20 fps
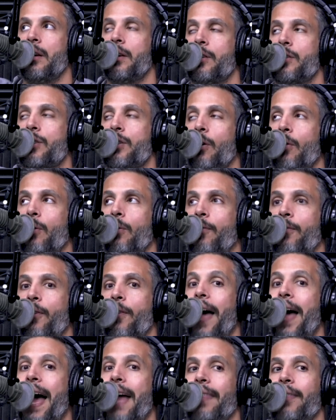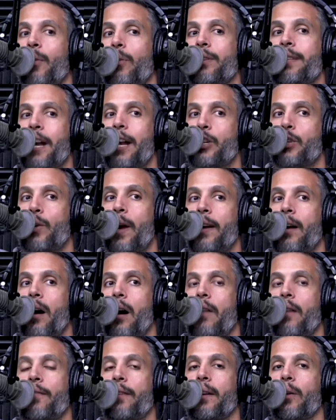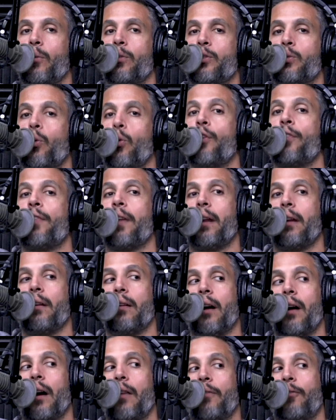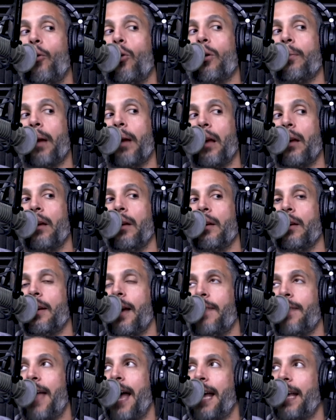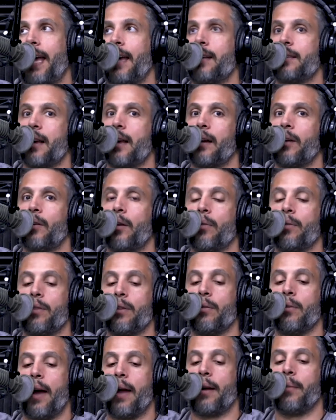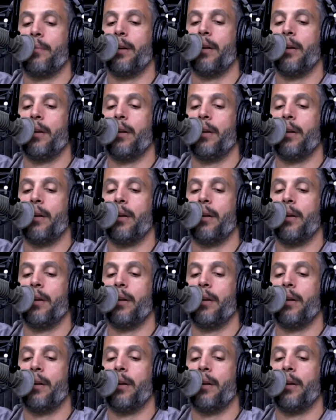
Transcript: So for that, there was that trade-off, and it was worth it for me. In that case, I agree with you, Adam.